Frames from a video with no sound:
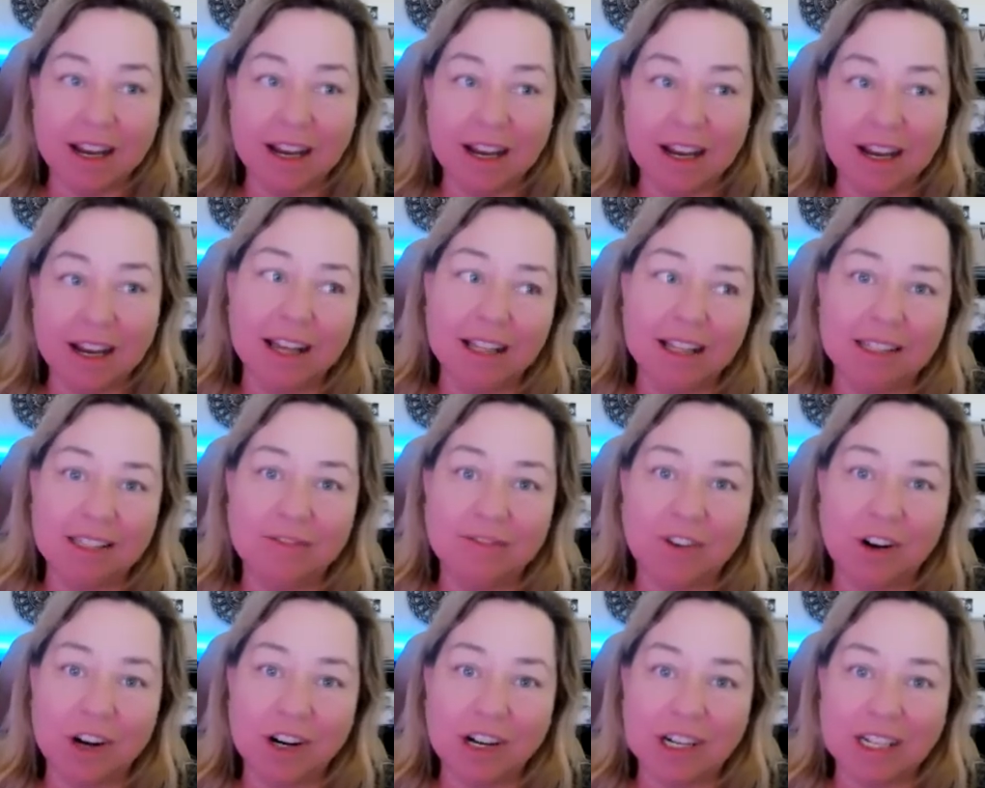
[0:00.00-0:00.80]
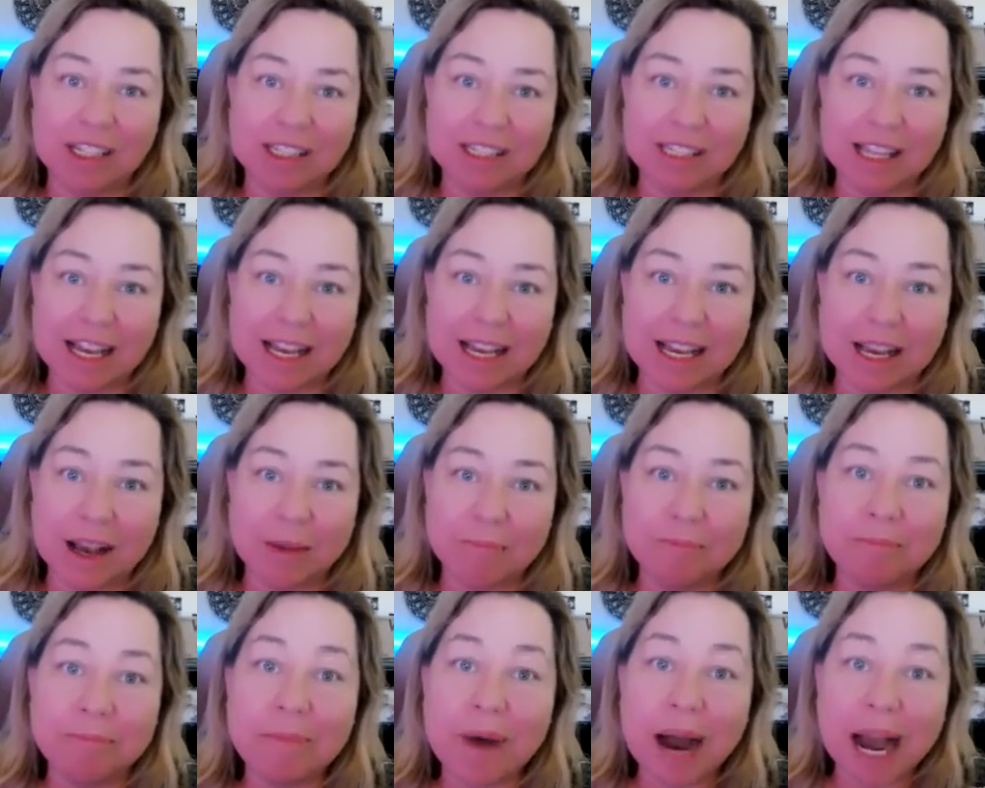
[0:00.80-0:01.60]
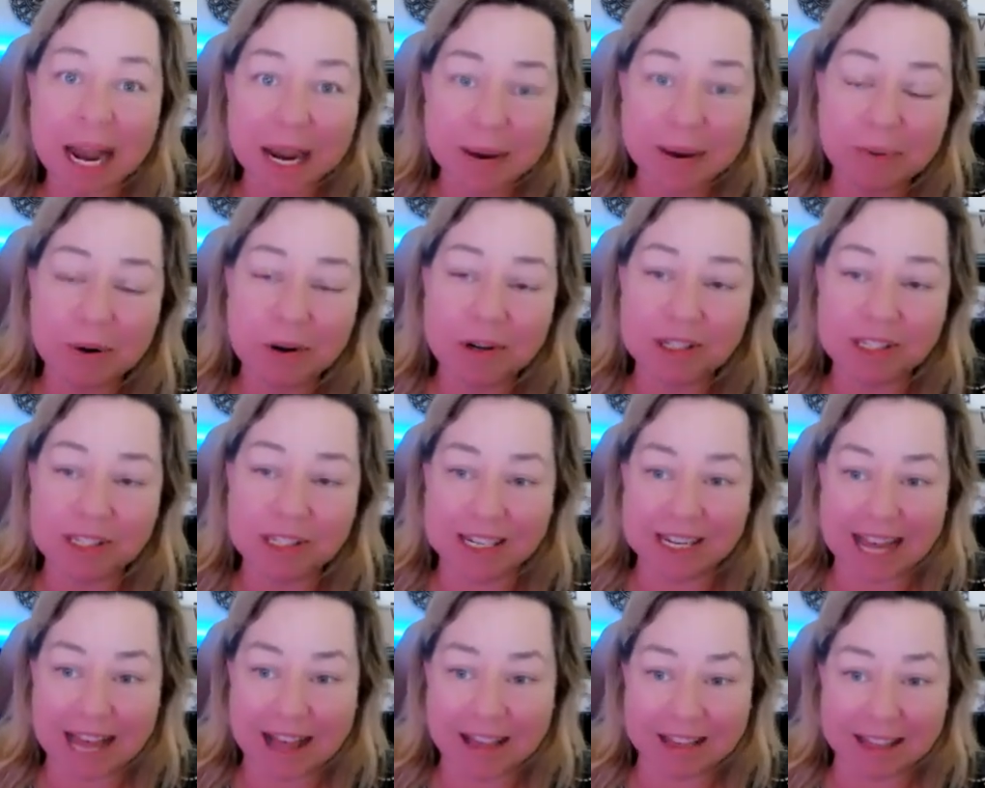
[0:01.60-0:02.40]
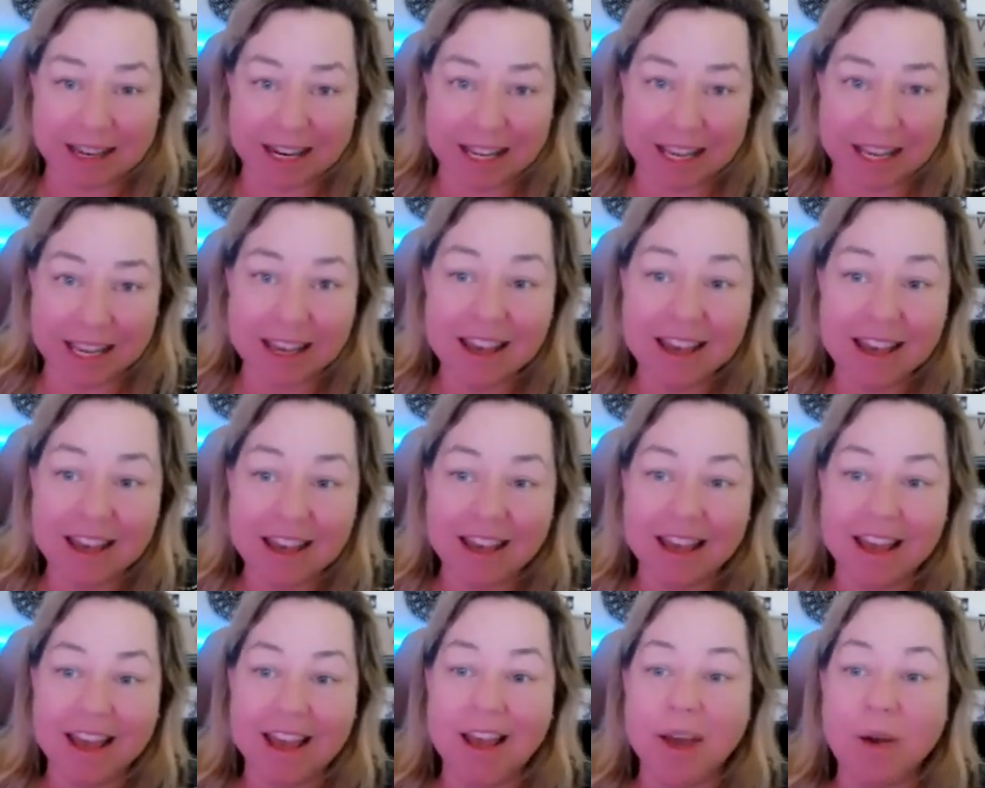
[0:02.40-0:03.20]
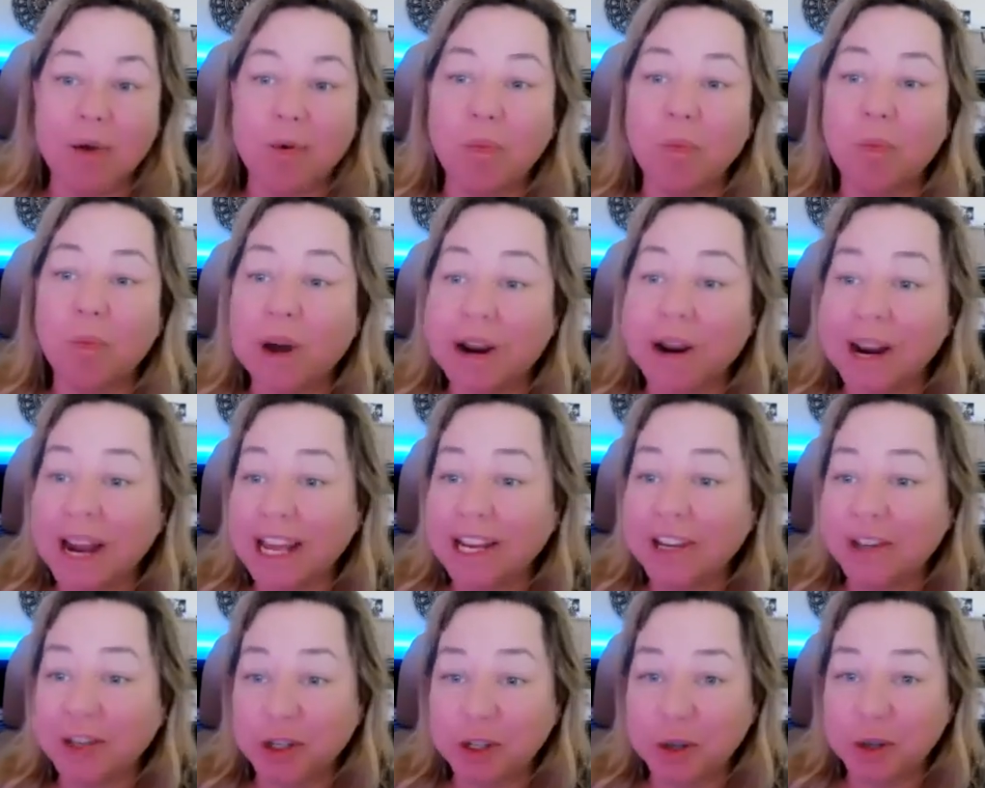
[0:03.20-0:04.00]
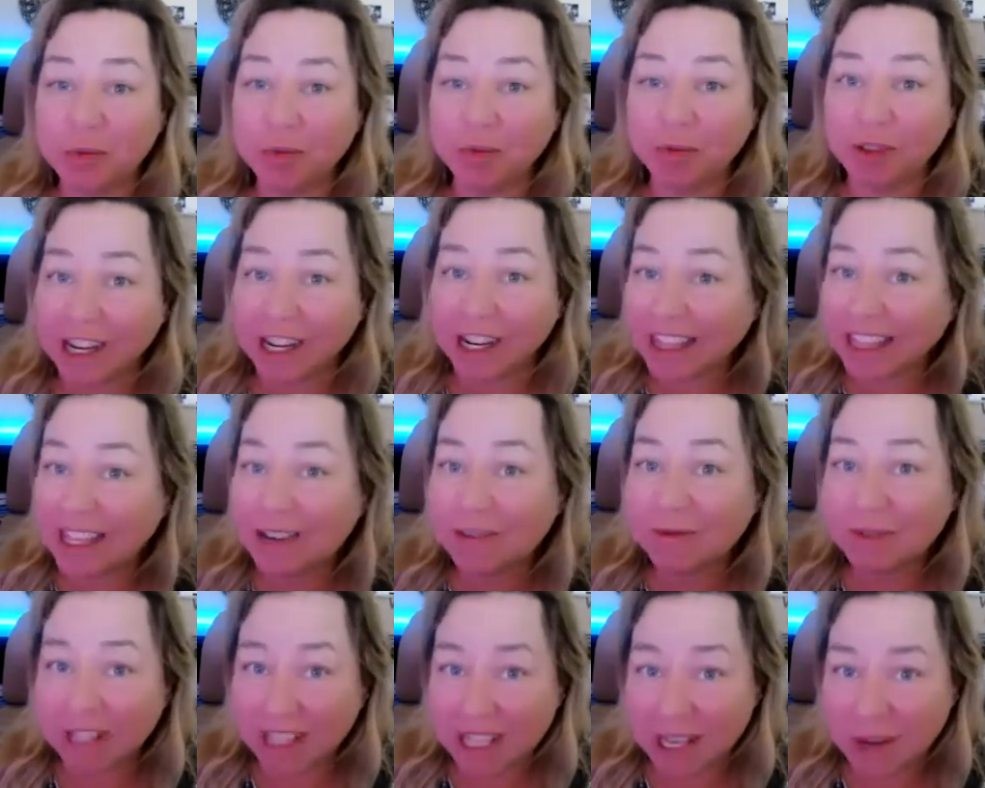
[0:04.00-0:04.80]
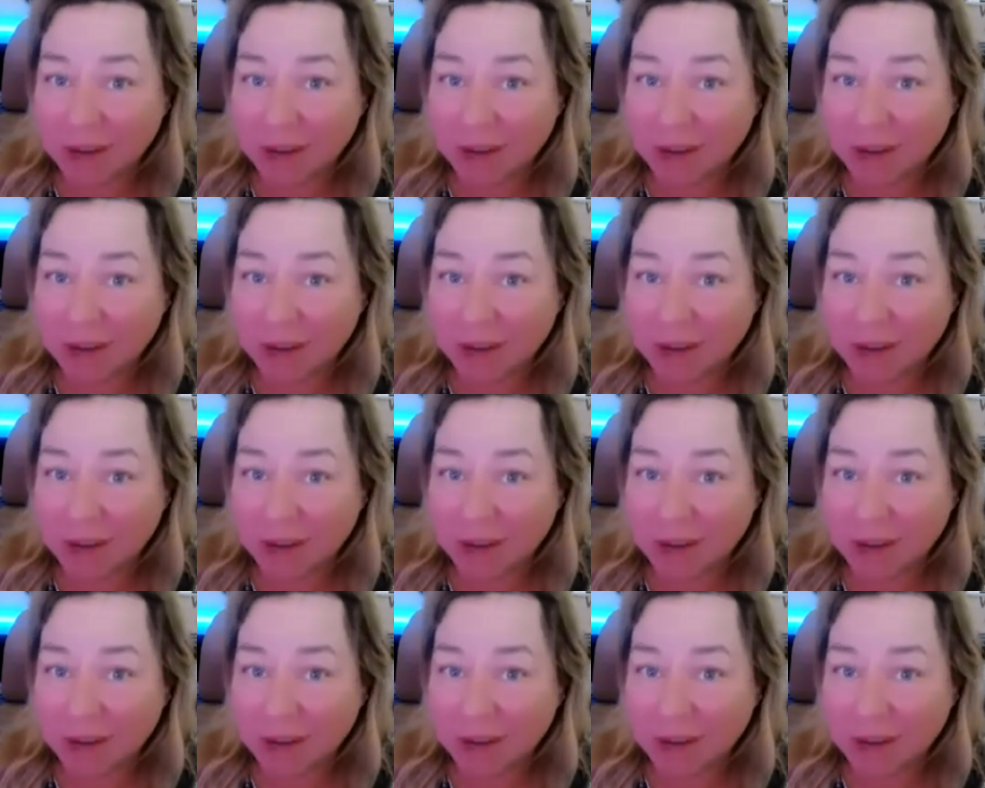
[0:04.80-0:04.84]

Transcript: As far as like my personality, what I do really, really